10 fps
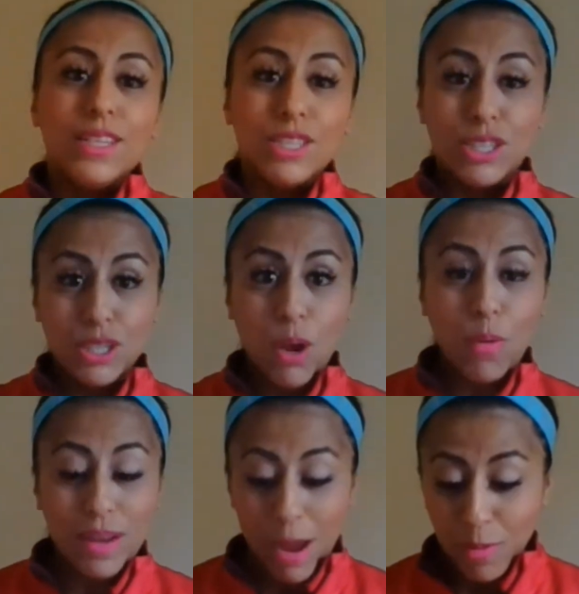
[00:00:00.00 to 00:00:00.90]

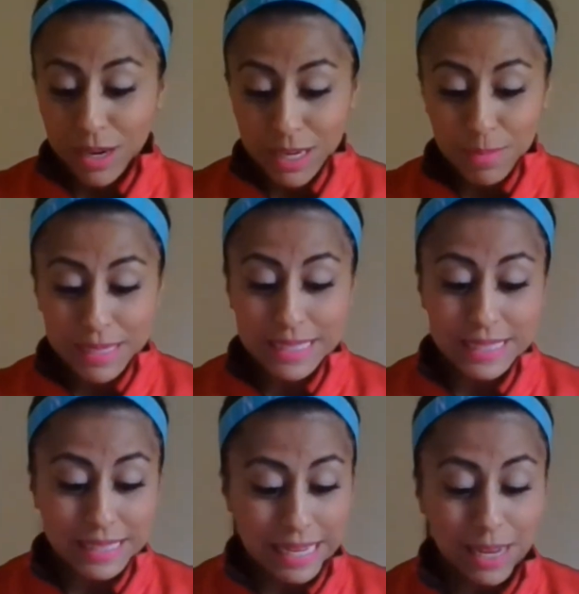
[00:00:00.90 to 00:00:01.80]
So now we're going to be
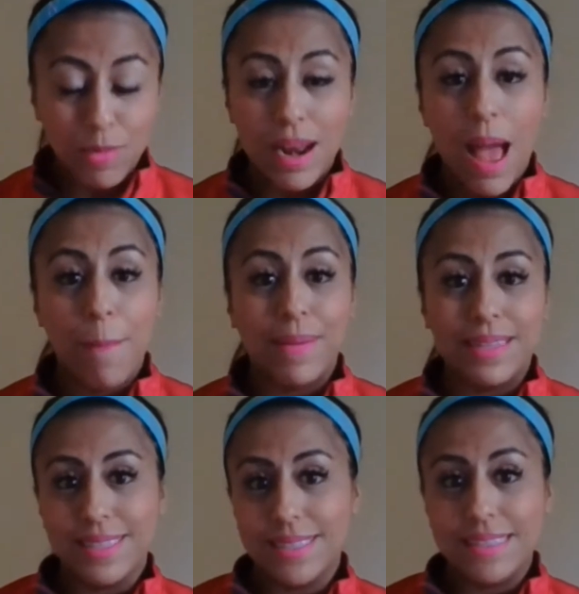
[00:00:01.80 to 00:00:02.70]
seeing what
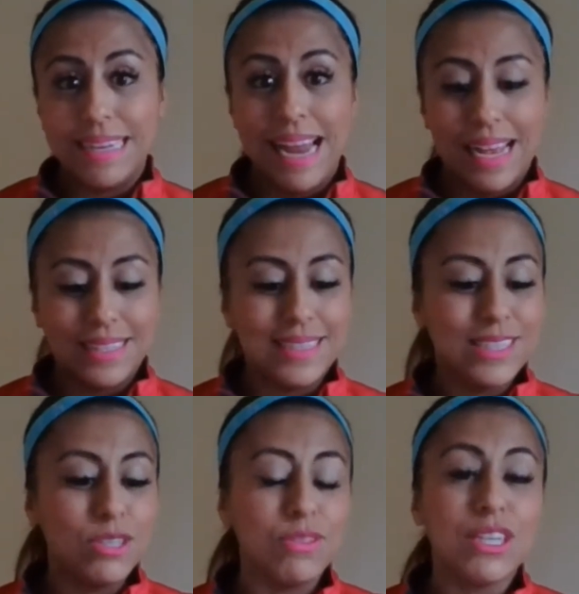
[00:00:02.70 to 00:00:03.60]
happens
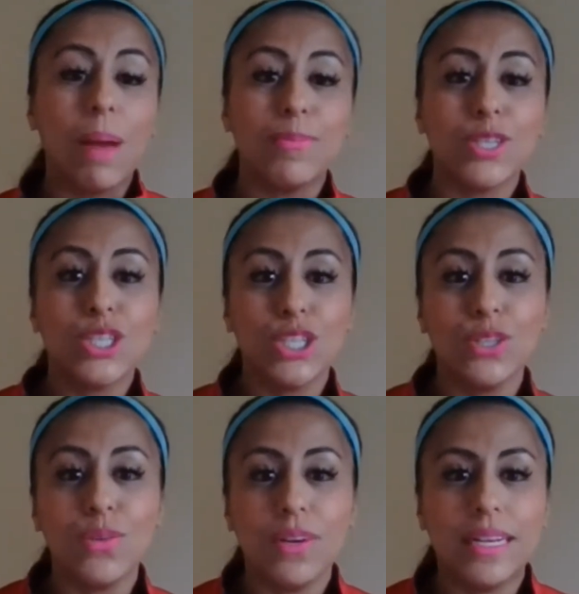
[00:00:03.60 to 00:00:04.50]
next. So chapter
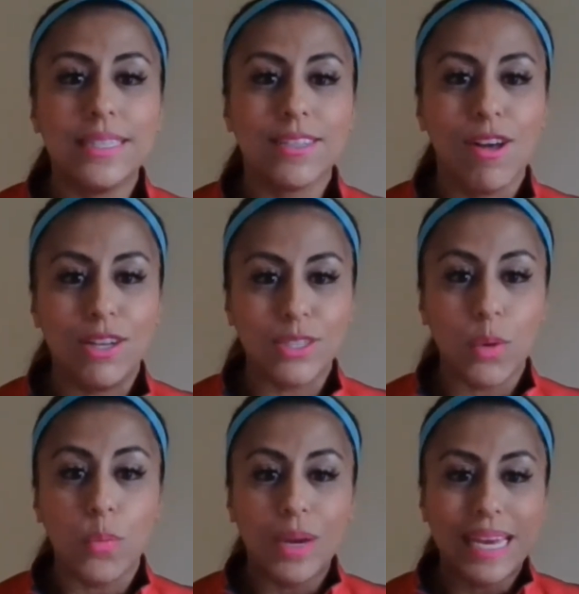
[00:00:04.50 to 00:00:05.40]
2 is called
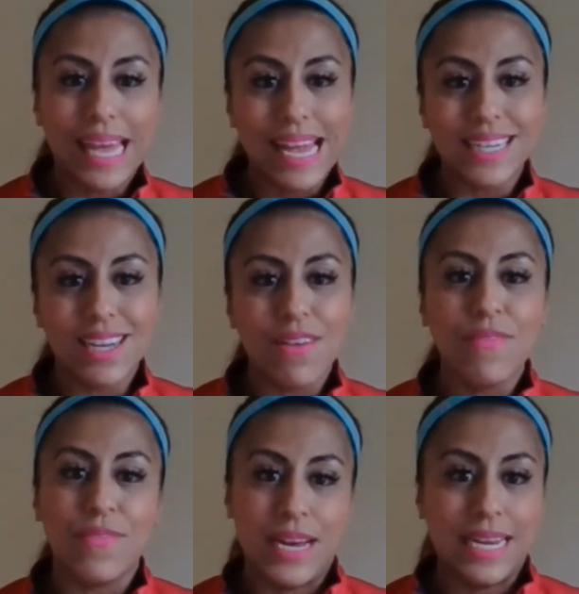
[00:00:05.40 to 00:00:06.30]
Weekend
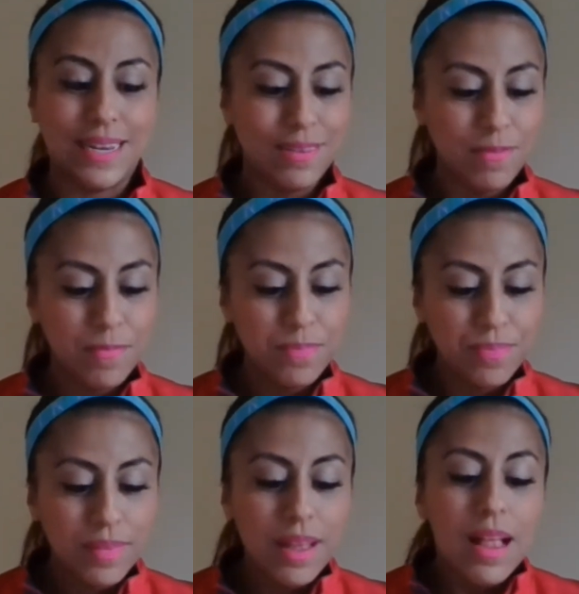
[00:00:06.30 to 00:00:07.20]
Fun.
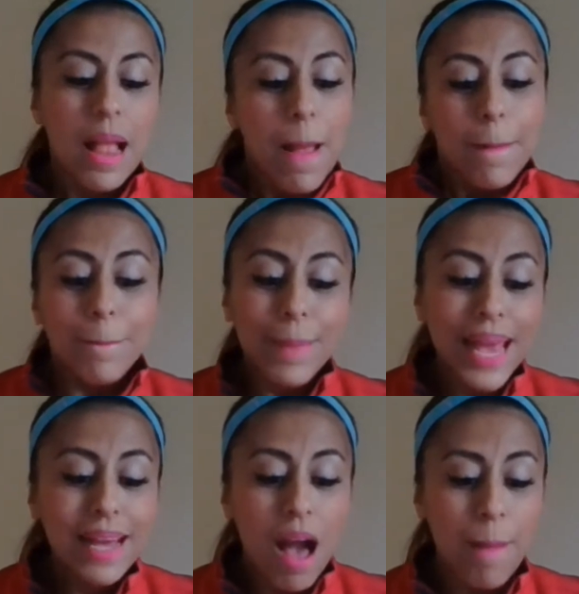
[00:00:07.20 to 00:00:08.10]

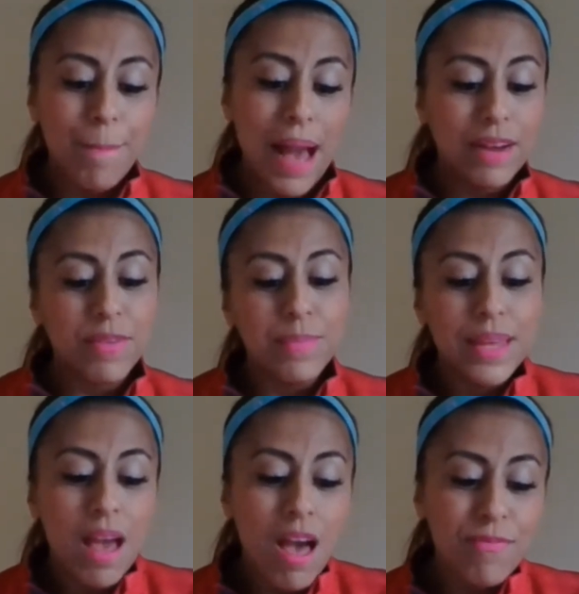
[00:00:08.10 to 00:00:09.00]
May got back from
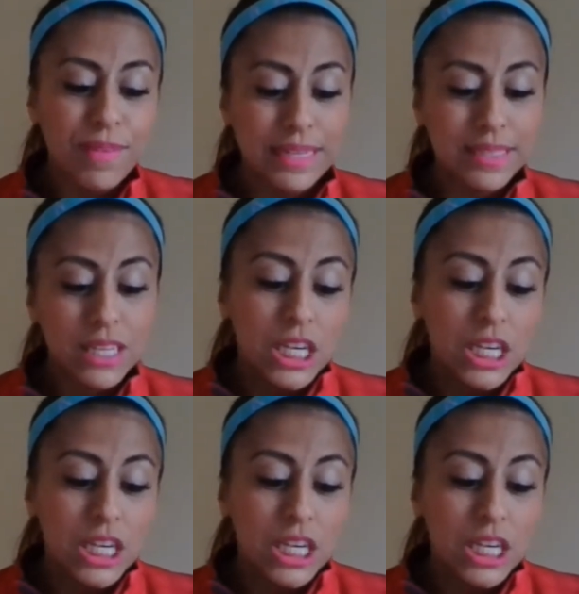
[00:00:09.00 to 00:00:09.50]
the office.